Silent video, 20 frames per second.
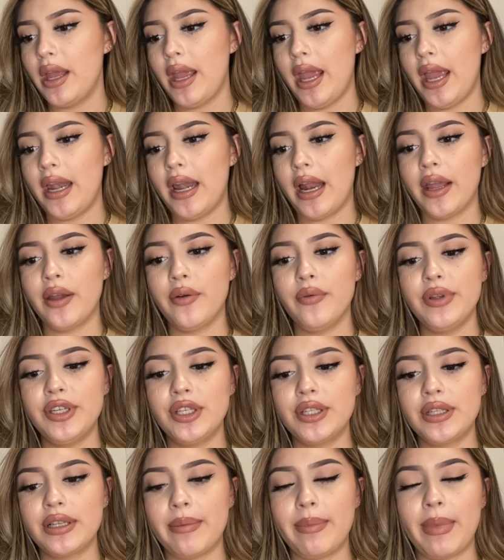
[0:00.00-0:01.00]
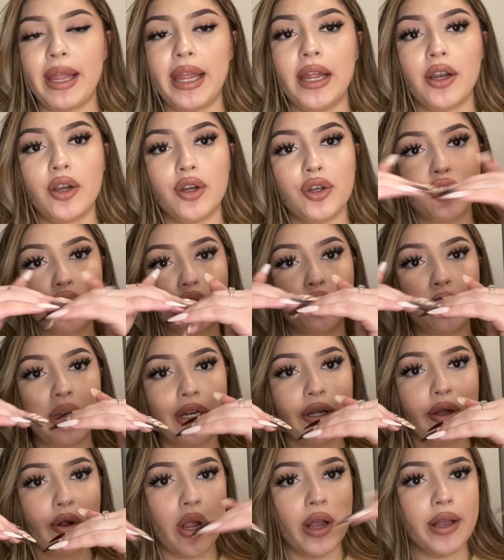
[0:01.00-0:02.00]
And I always just cut my hair straight
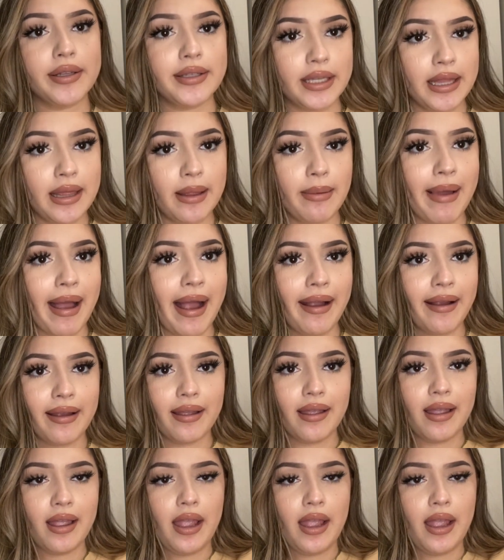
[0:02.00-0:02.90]
across in the back.